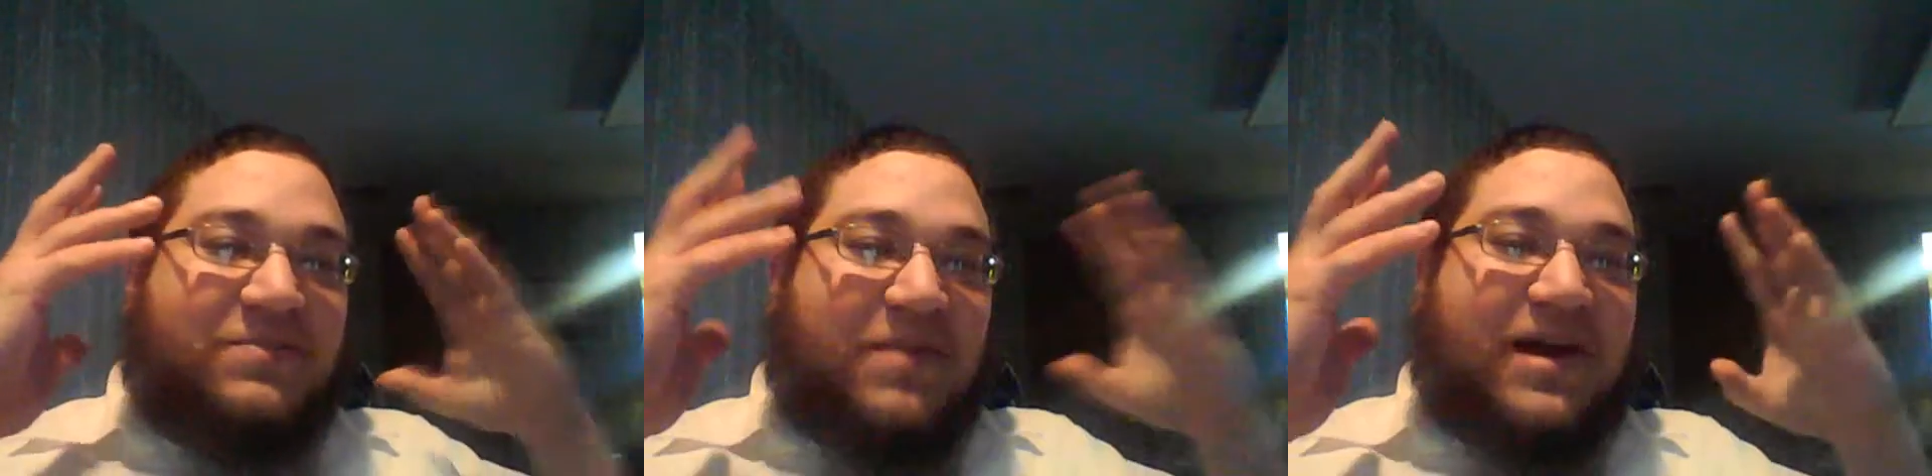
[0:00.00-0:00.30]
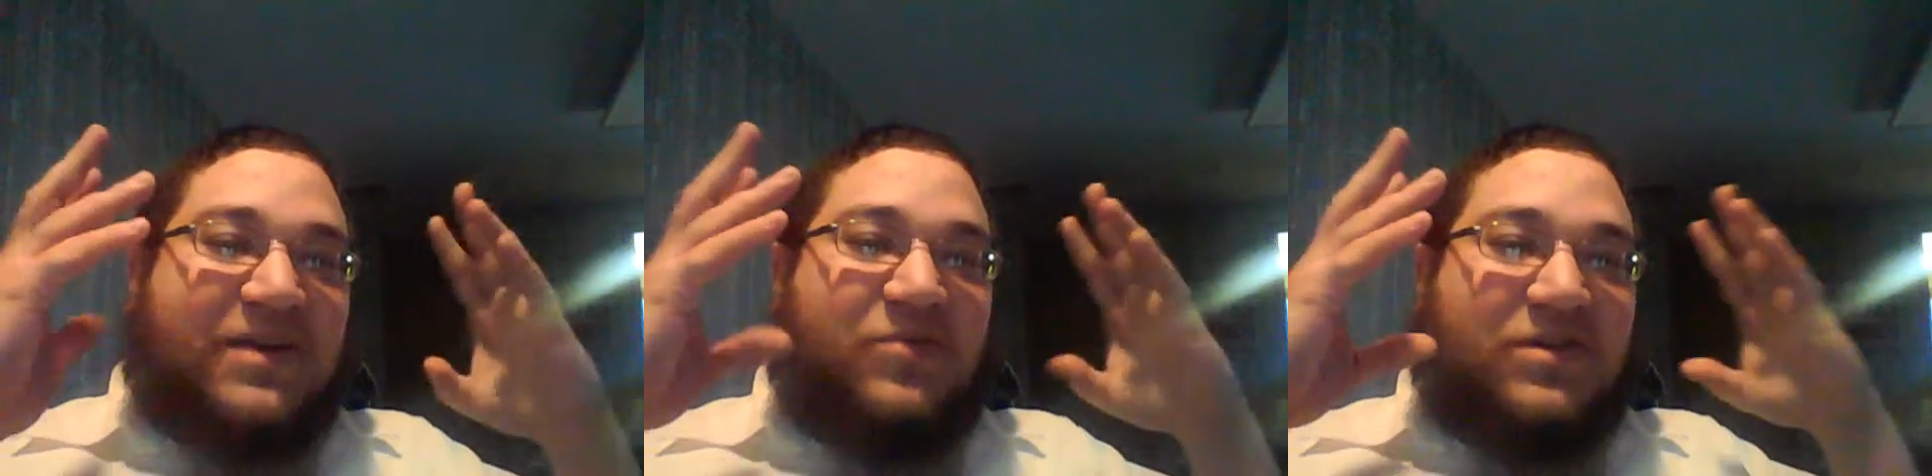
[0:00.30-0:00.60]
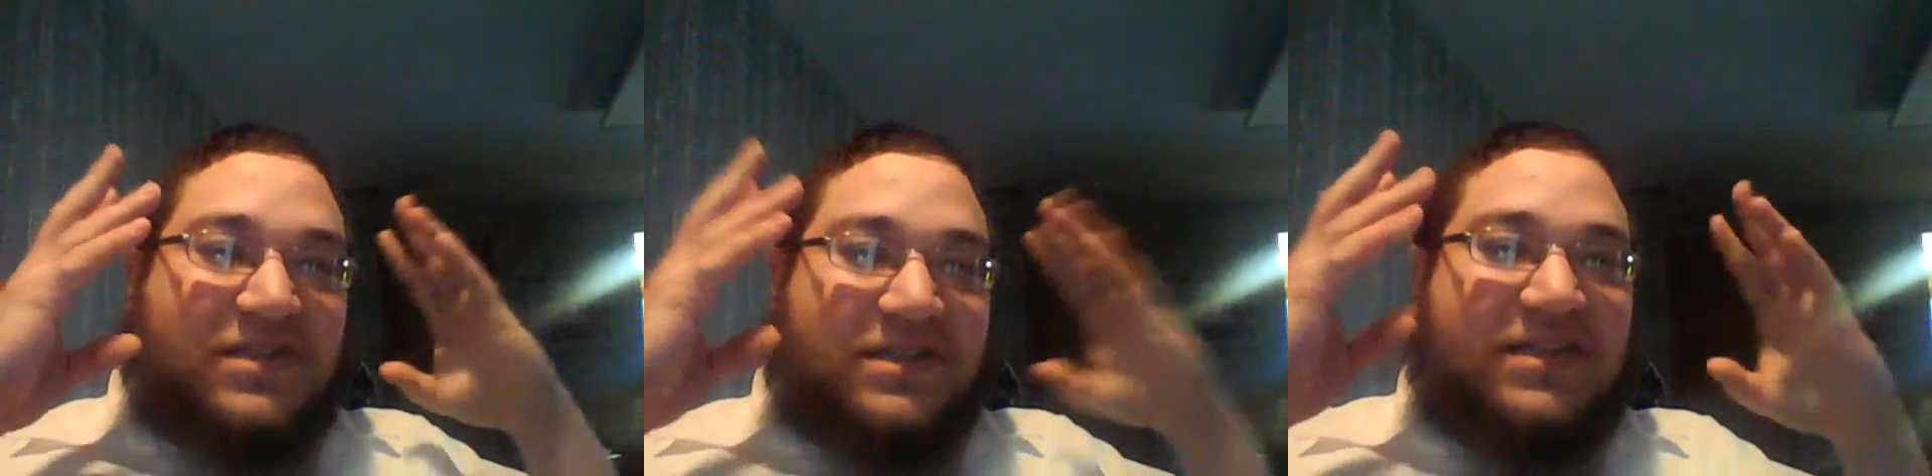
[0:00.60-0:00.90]
mind
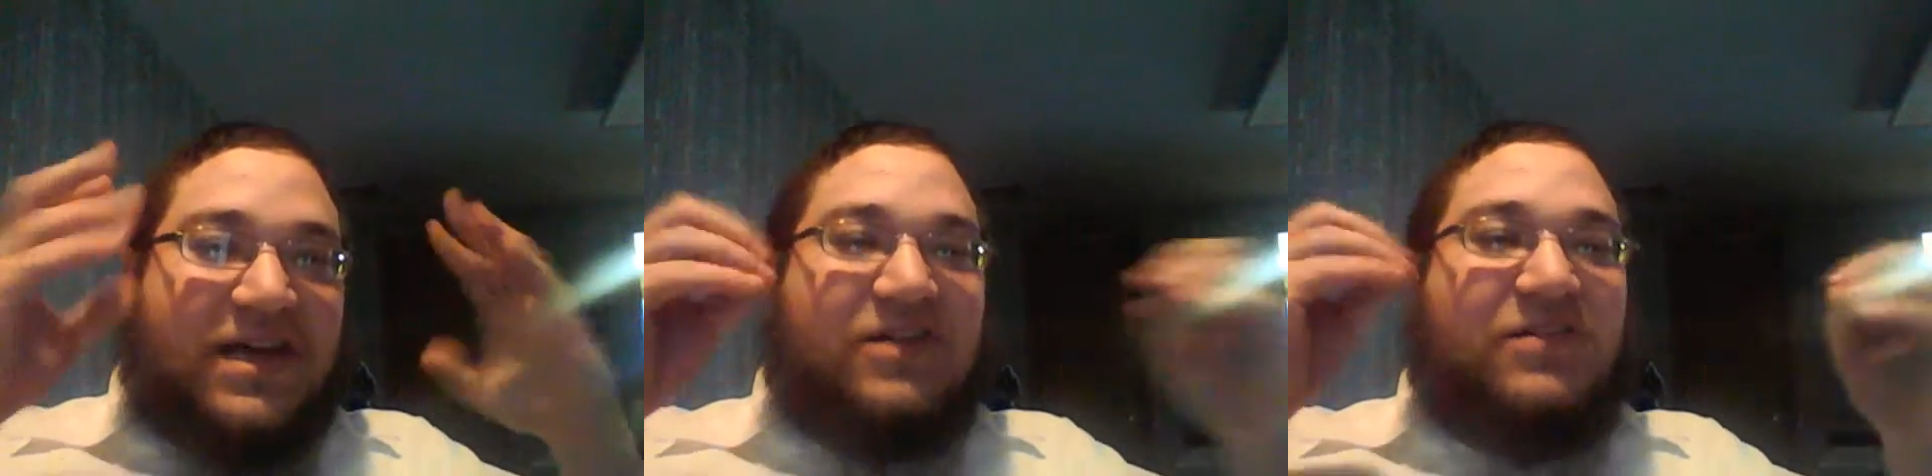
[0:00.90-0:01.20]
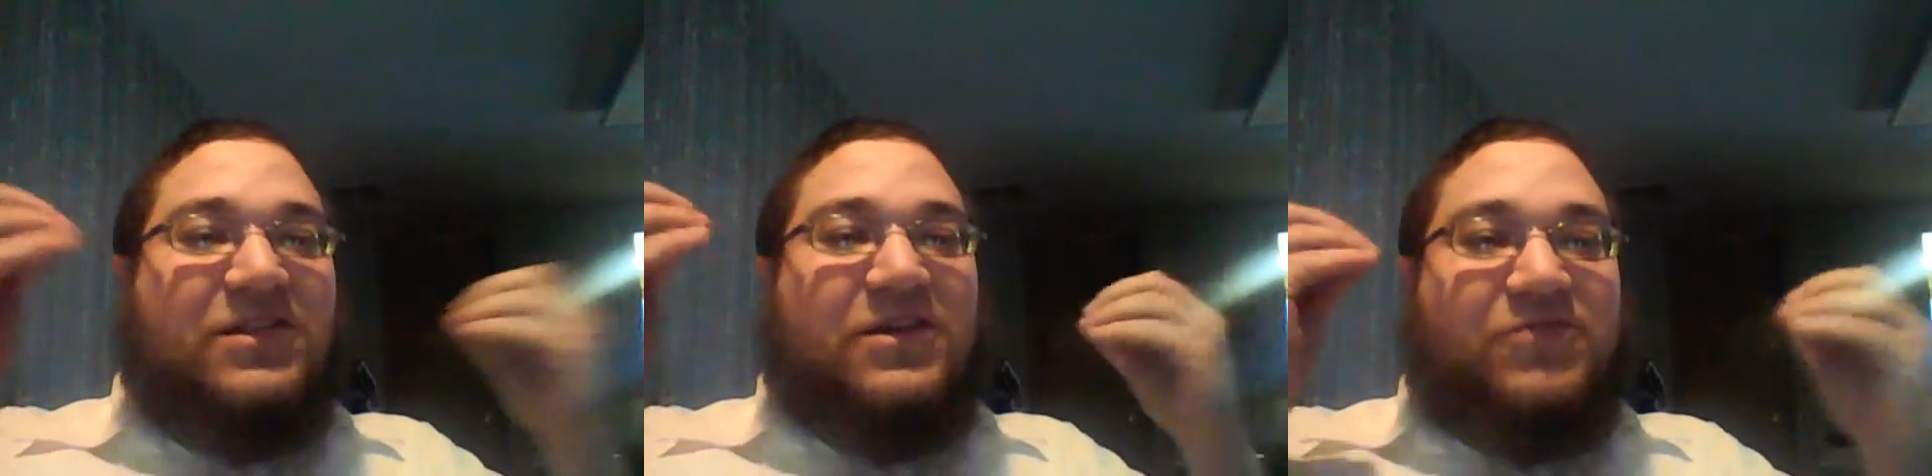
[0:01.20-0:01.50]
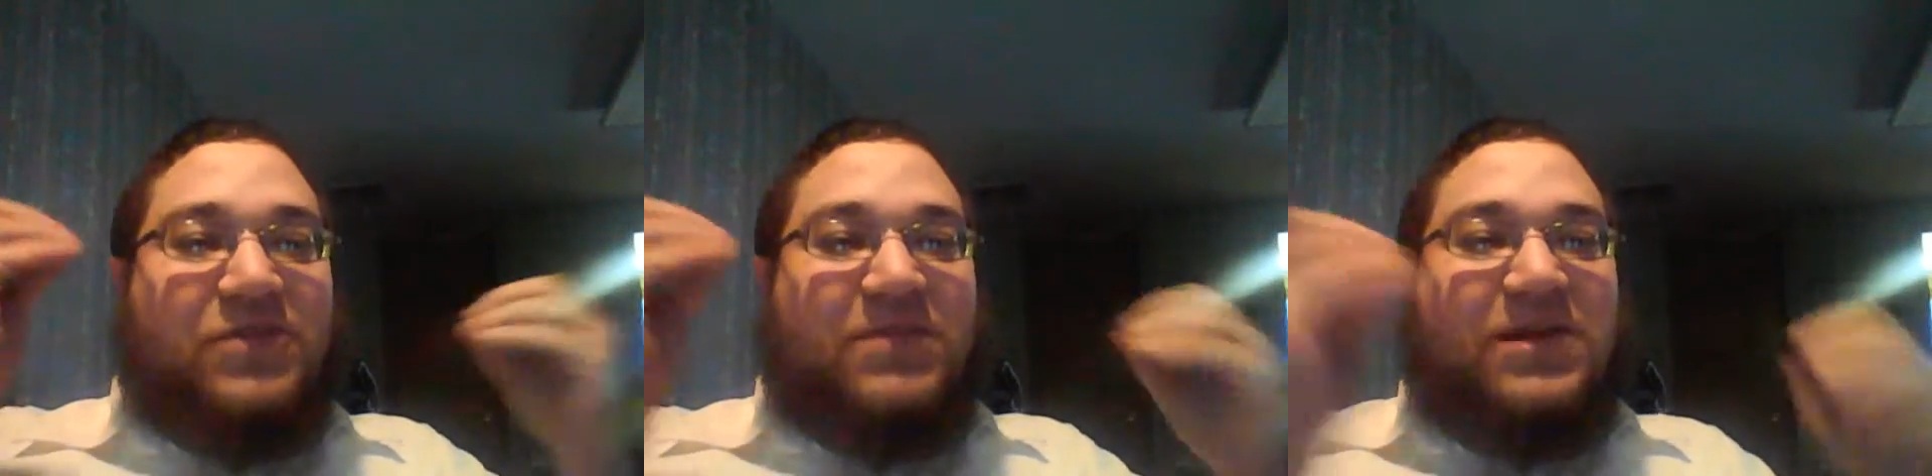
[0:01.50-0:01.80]
wasn't as settled, and
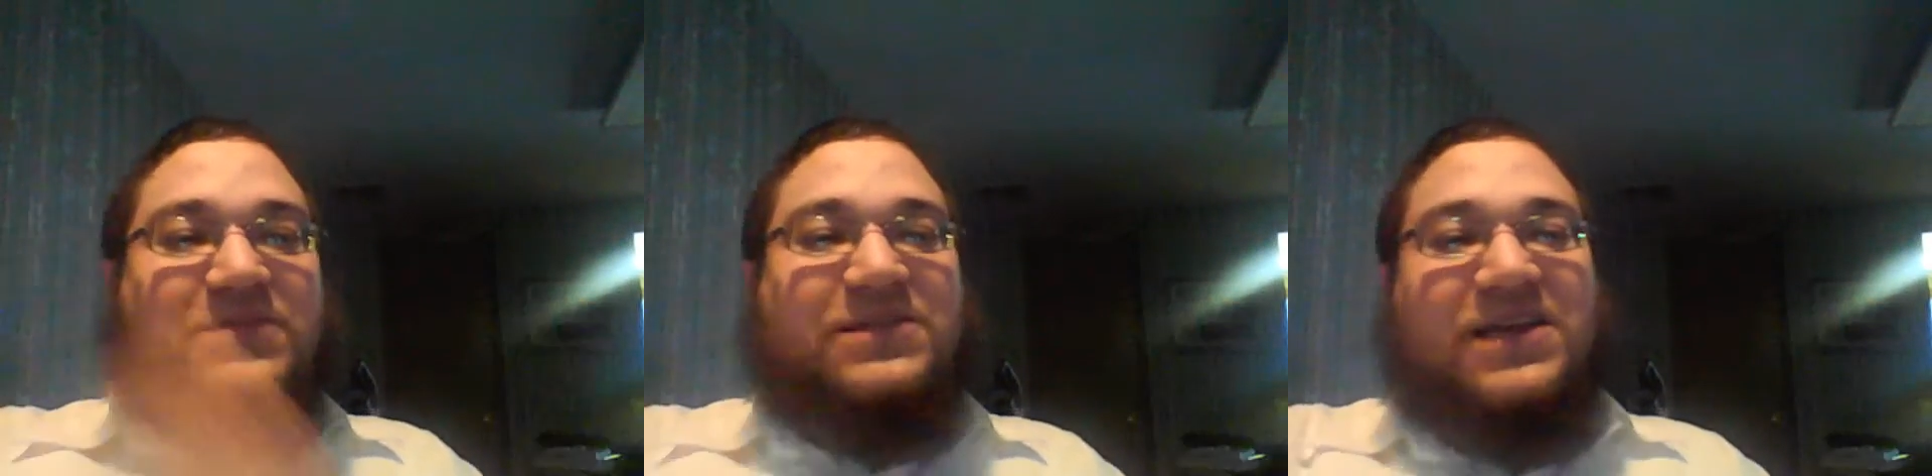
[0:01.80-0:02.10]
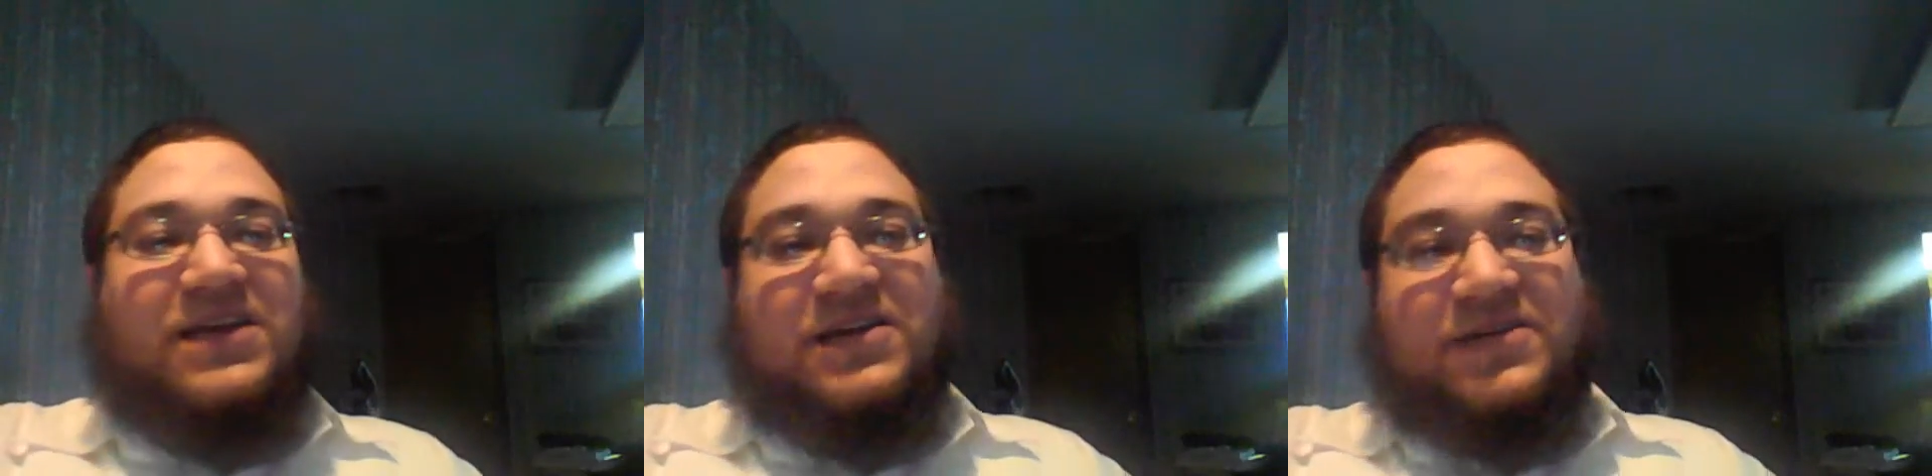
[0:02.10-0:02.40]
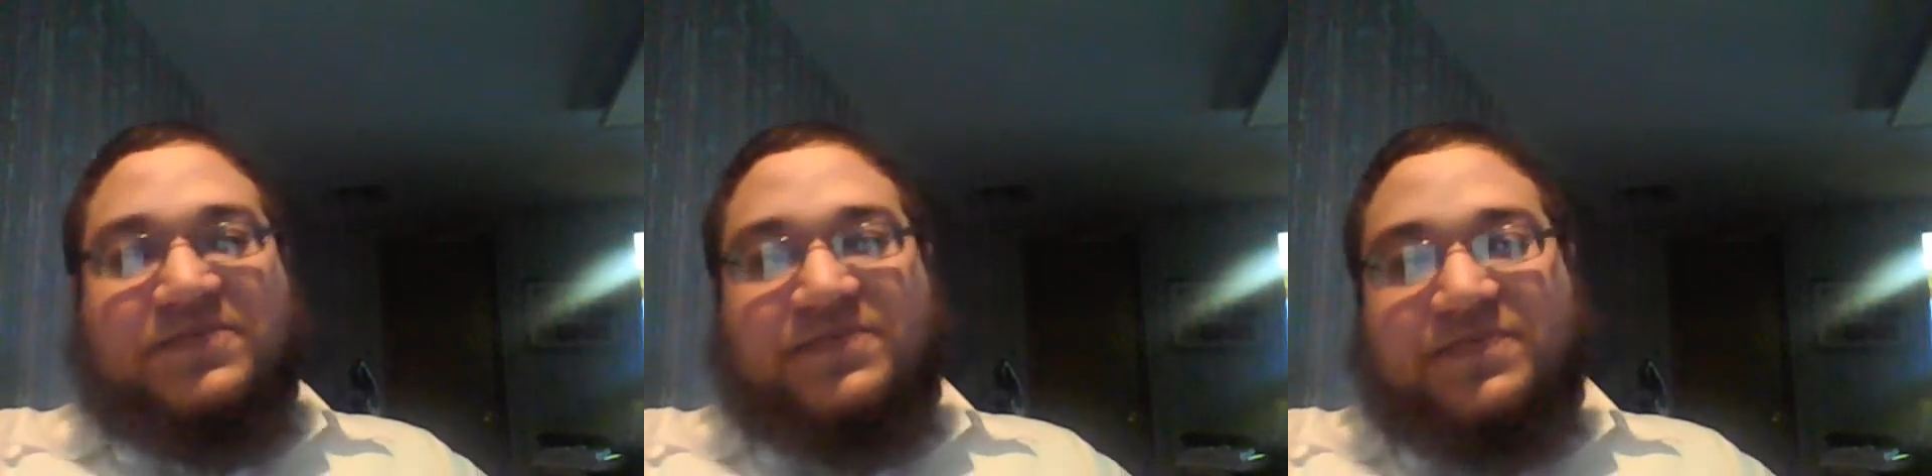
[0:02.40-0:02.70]
therefore he made a mistake.